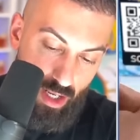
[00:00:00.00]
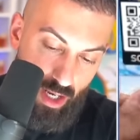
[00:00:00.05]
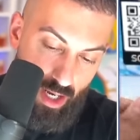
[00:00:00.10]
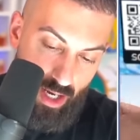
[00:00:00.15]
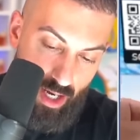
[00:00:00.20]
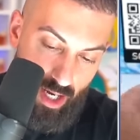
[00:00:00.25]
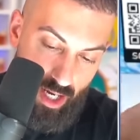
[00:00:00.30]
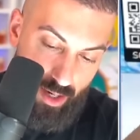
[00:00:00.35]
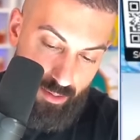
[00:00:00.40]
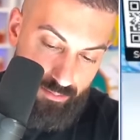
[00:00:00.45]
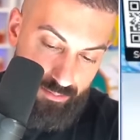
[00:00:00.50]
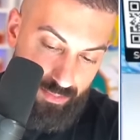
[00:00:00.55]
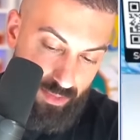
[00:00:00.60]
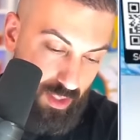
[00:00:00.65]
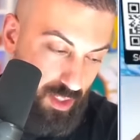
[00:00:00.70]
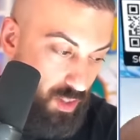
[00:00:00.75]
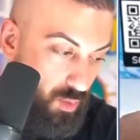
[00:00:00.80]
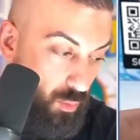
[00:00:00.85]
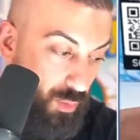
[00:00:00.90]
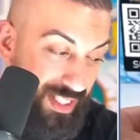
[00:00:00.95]
Um,
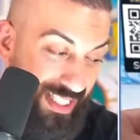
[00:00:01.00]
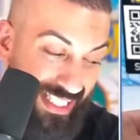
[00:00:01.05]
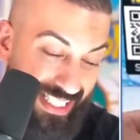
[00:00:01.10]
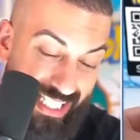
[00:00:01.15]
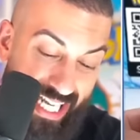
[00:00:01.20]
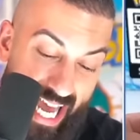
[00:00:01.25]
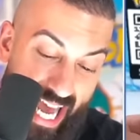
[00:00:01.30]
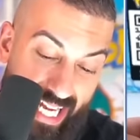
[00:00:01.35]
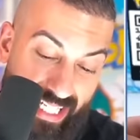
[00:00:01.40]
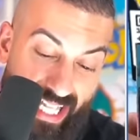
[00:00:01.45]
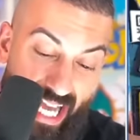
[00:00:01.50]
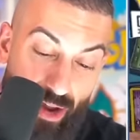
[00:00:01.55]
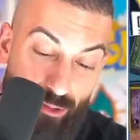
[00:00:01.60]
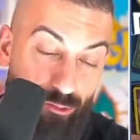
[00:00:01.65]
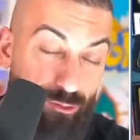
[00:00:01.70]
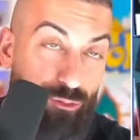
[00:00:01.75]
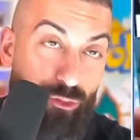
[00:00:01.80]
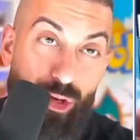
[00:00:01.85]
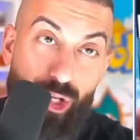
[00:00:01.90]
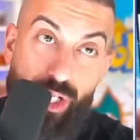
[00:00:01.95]
we snagged that
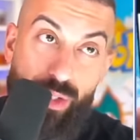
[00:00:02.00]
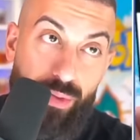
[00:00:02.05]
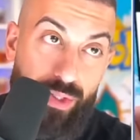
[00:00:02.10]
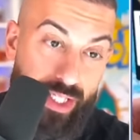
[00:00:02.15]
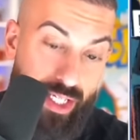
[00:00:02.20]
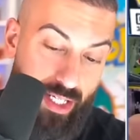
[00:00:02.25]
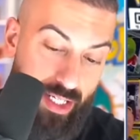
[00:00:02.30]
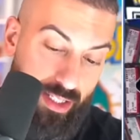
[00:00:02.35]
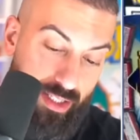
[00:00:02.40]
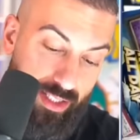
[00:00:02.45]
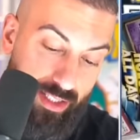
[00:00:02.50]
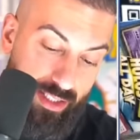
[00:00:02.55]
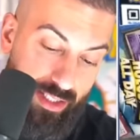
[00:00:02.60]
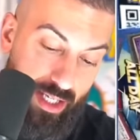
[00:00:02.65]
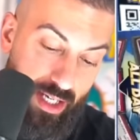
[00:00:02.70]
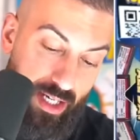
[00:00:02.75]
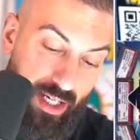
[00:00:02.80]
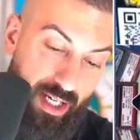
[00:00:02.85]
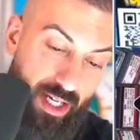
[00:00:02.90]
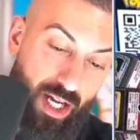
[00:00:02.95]
really ridiculous
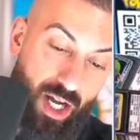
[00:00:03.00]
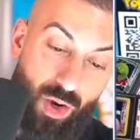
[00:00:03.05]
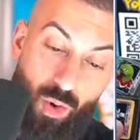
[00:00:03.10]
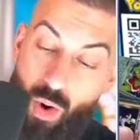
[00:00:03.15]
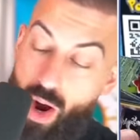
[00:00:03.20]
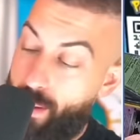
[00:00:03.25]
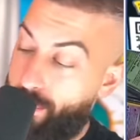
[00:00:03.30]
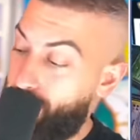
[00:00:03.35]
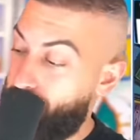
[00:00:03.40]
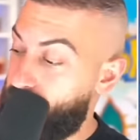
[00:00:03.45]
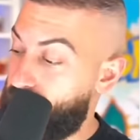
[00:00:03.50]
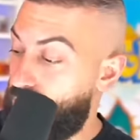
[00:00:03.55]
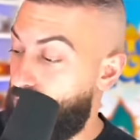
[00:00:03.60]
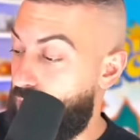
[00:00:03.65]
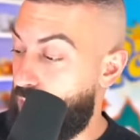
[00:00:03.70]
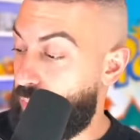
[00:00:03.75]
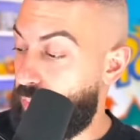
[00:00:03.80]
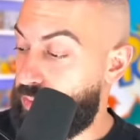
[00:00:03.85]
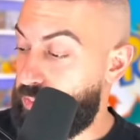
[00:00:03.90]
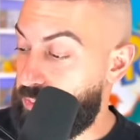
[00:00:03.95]
uh, Aquapolis
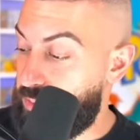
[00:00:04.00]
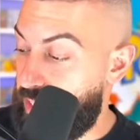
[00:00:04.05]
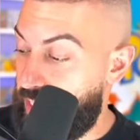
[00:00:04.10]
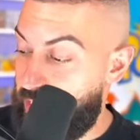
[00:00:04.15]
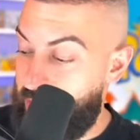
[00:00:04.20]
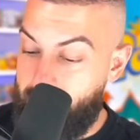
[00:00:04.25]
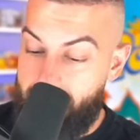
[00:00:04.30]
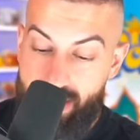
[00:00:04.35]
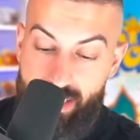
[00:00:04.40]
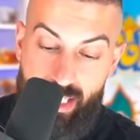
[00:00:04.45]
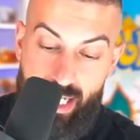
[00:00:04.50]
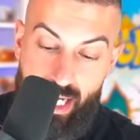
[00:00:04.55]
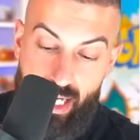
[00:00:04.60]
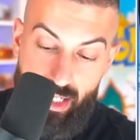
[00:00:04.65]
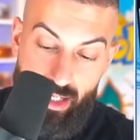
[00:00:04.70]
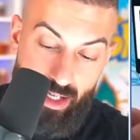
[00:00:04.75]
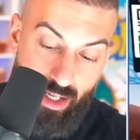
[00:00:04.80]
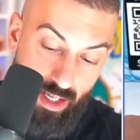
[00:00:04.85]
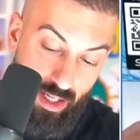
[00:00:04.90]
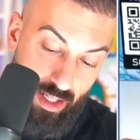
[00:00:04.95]
card, which was like insane.